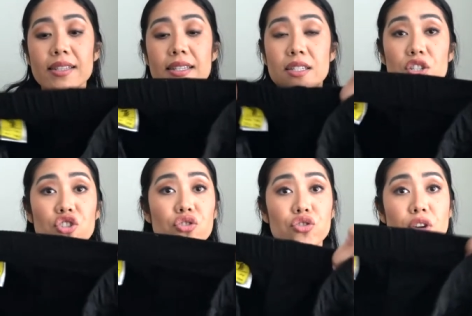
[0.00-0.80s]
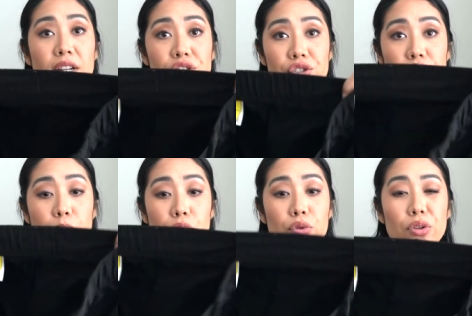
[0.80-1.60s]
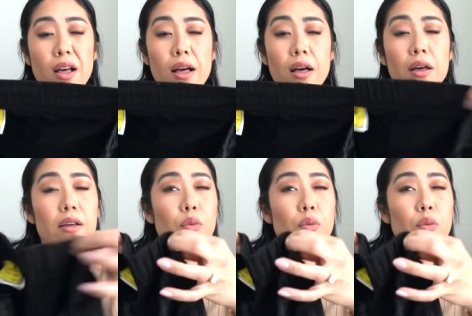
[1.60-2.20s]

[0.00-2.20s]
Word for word: this stretchable uh,